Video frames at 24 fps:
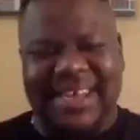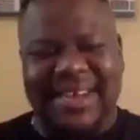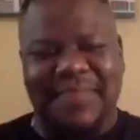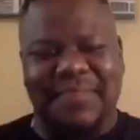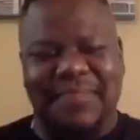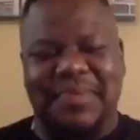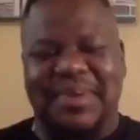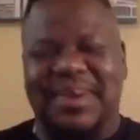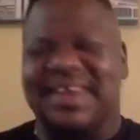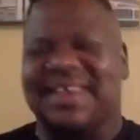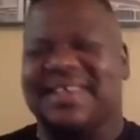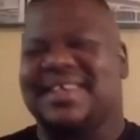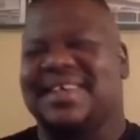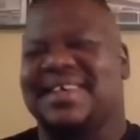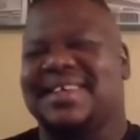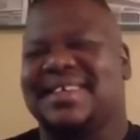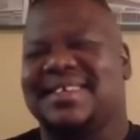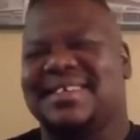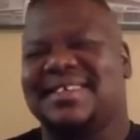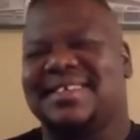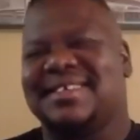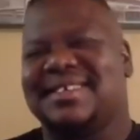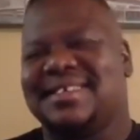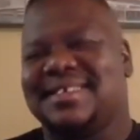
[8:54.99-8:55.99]
and praise
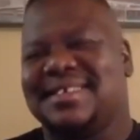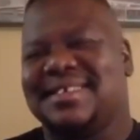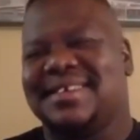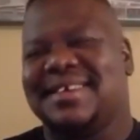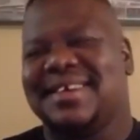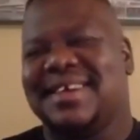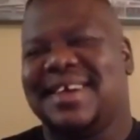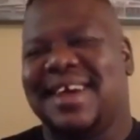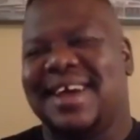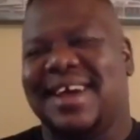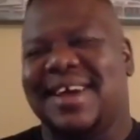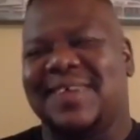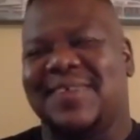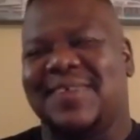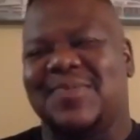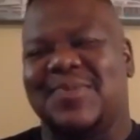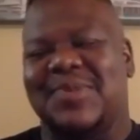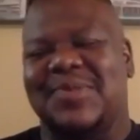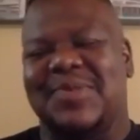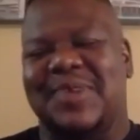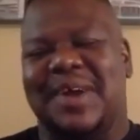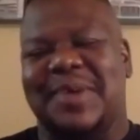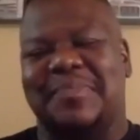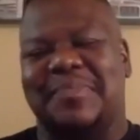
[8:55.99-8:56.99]
us as
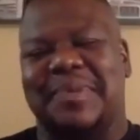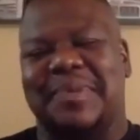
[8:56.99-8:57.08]
we wrap up.